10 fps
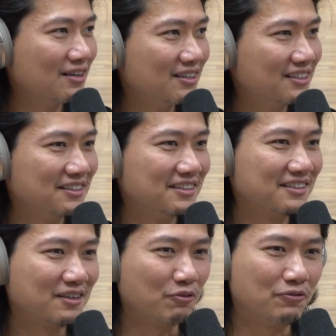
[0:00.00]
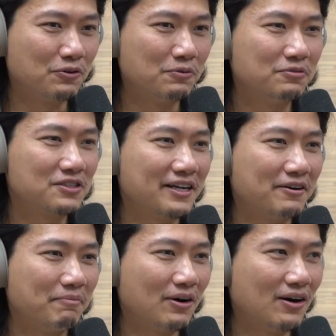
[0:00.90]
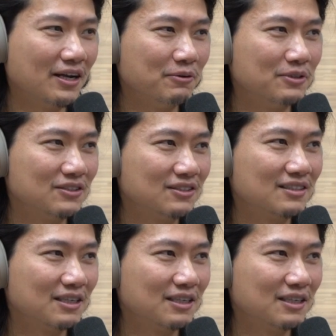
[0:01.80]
Wow. A full-scale bar. It was.